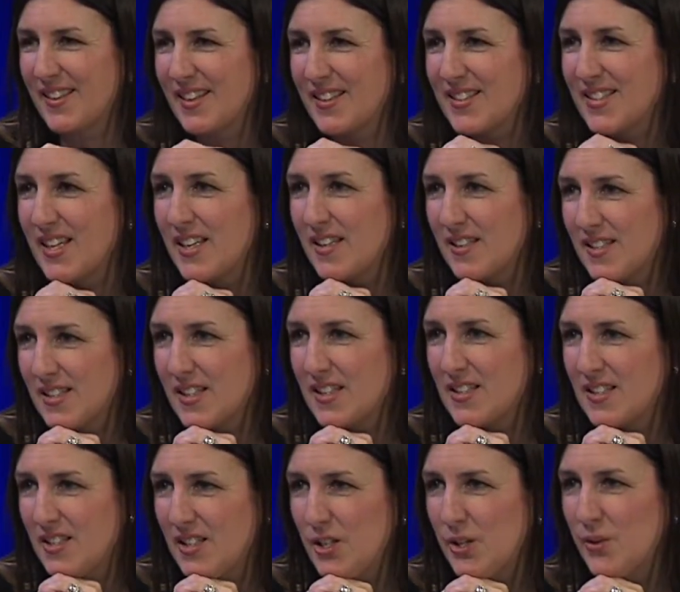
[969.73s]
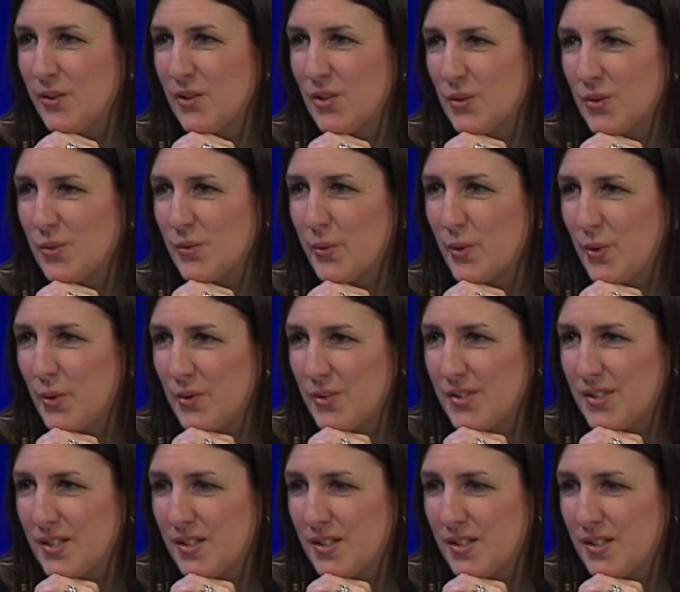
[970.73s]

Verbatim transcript: excited to continue in those roles.